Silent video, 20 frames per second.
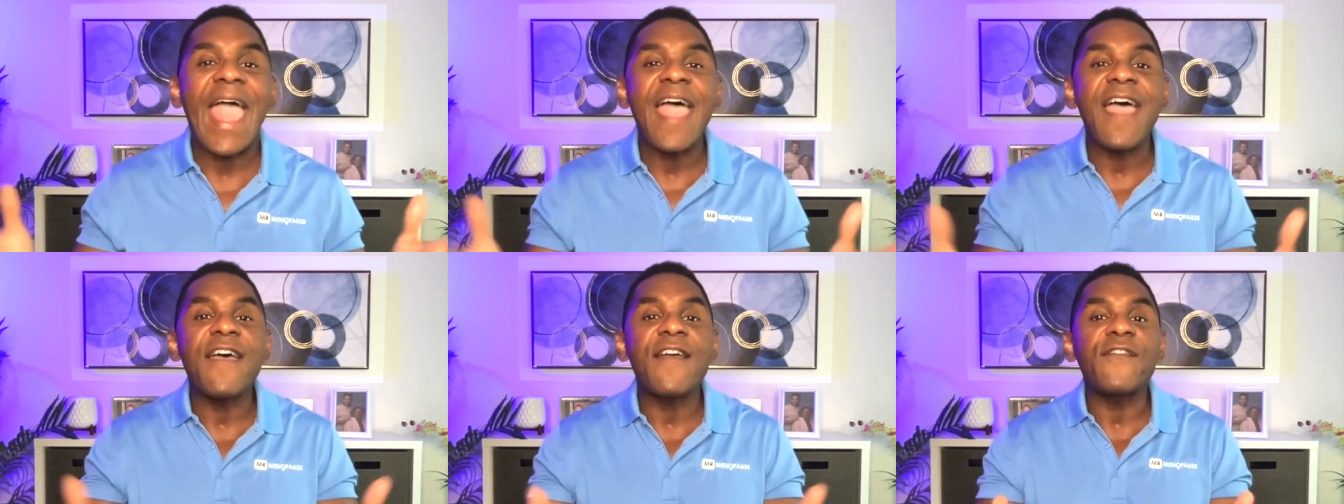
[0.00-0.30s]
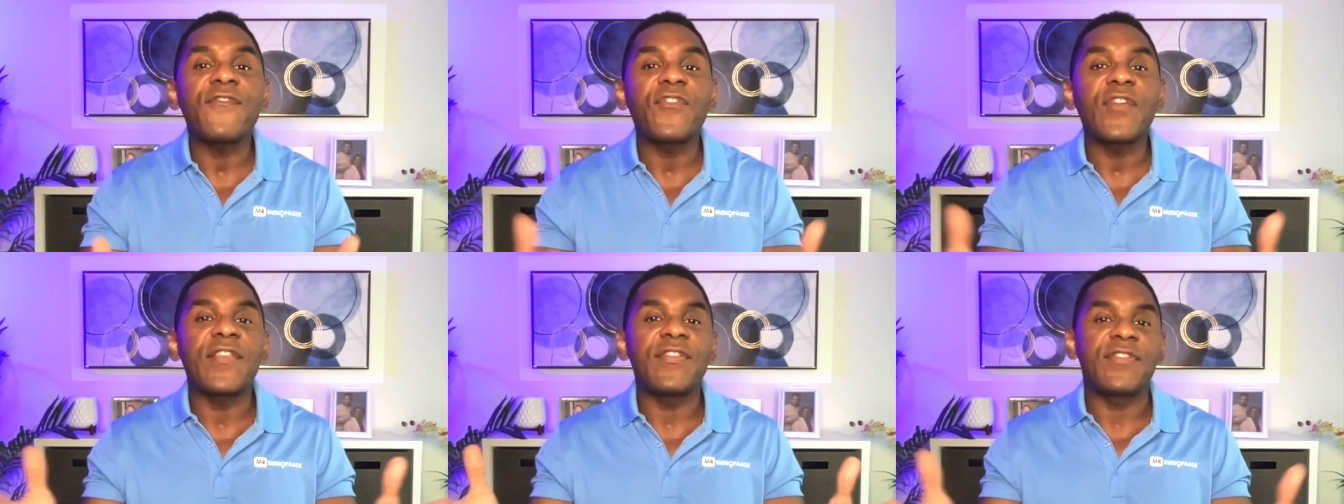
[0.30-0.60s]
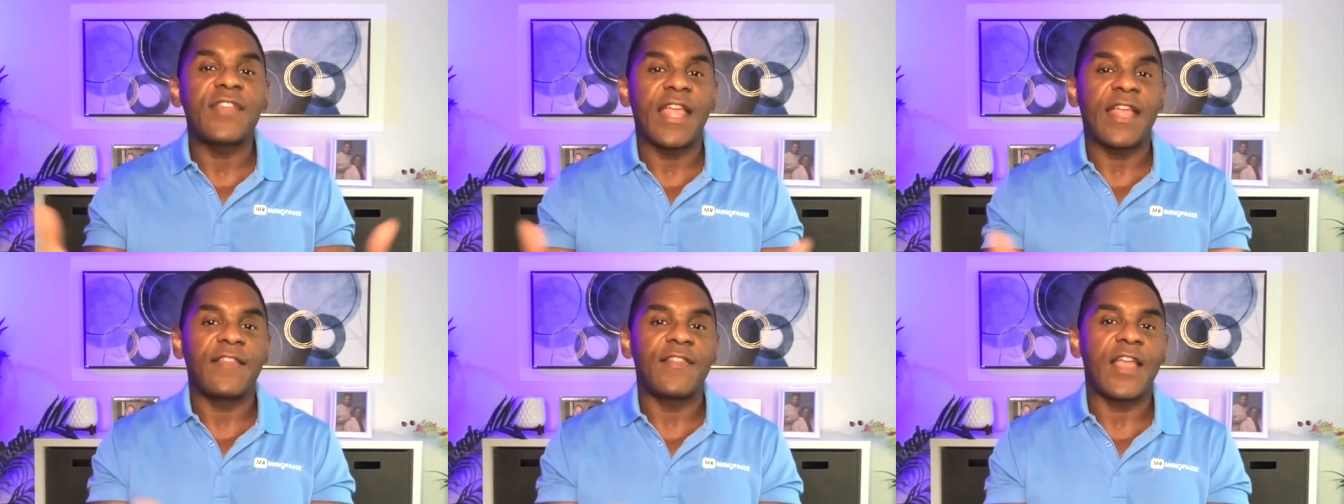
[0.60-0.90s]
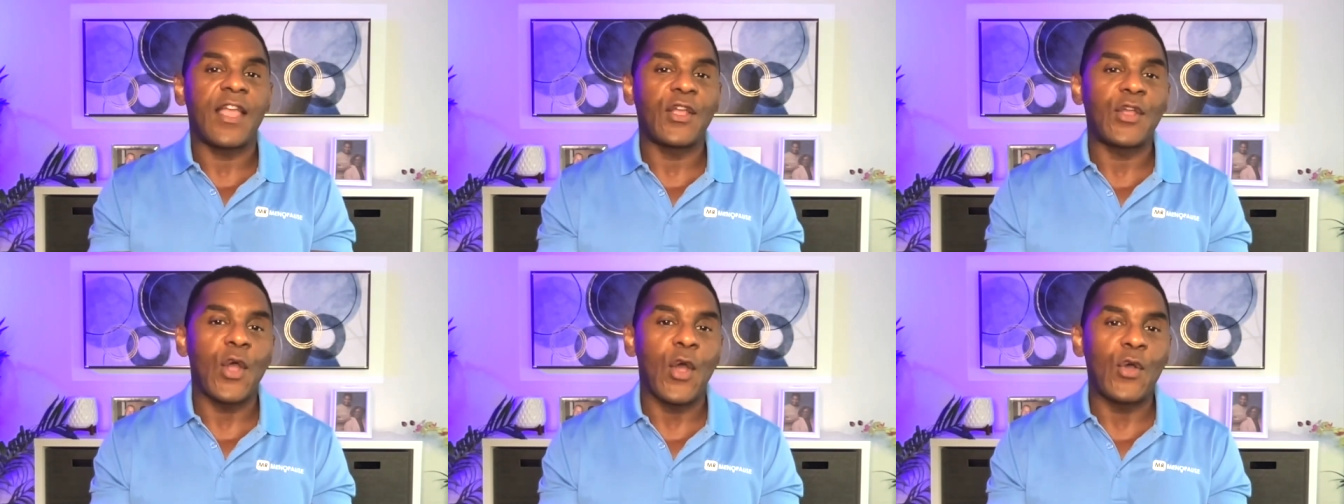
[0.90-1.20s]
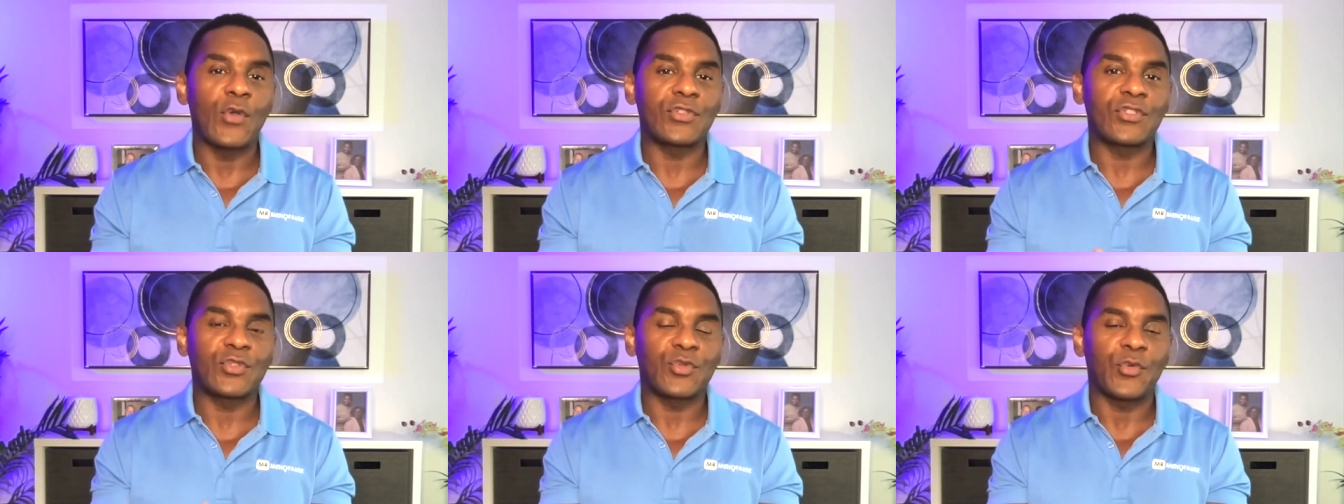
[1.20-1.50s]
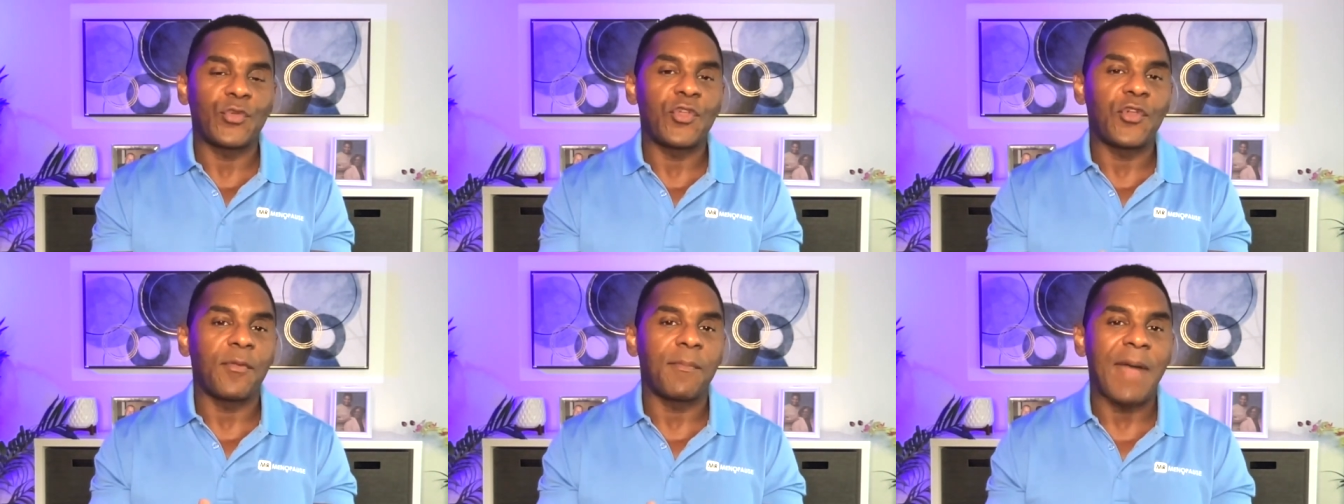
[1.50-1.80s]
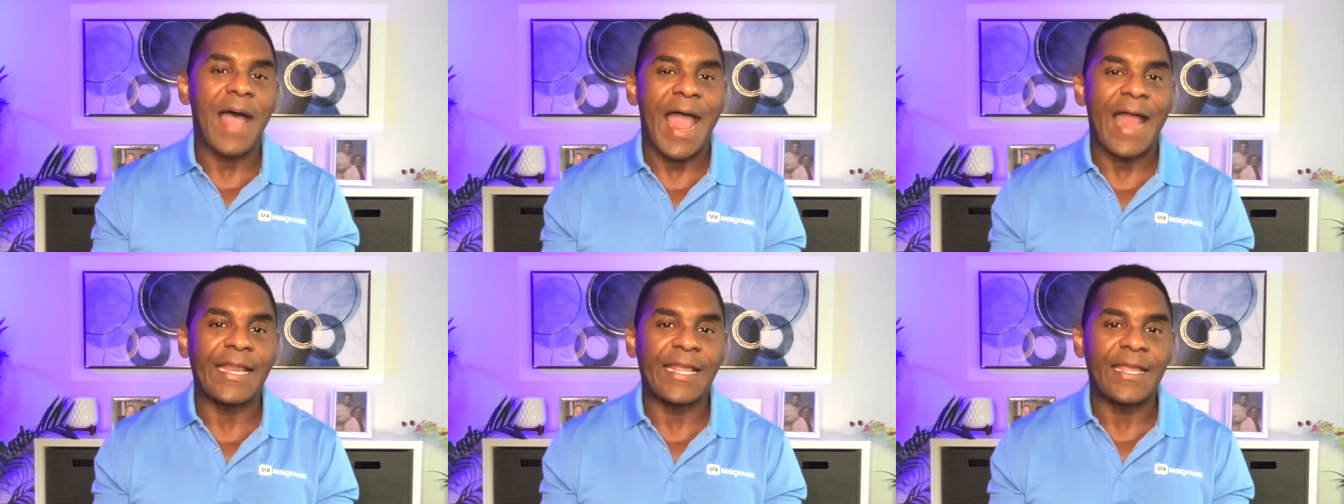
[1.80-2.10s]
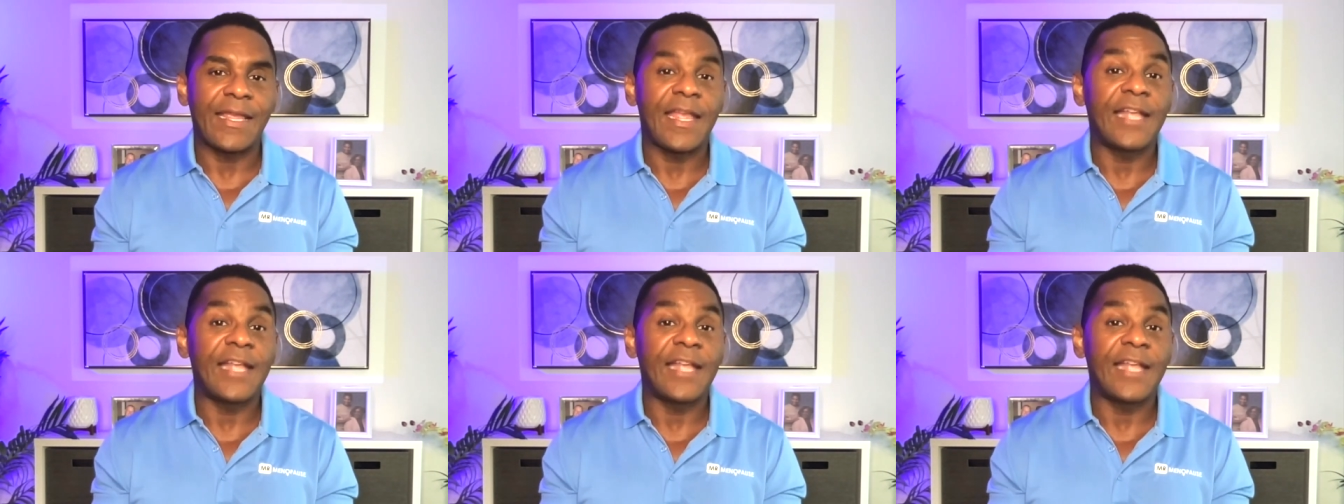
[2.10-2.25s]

everything that goes through your body.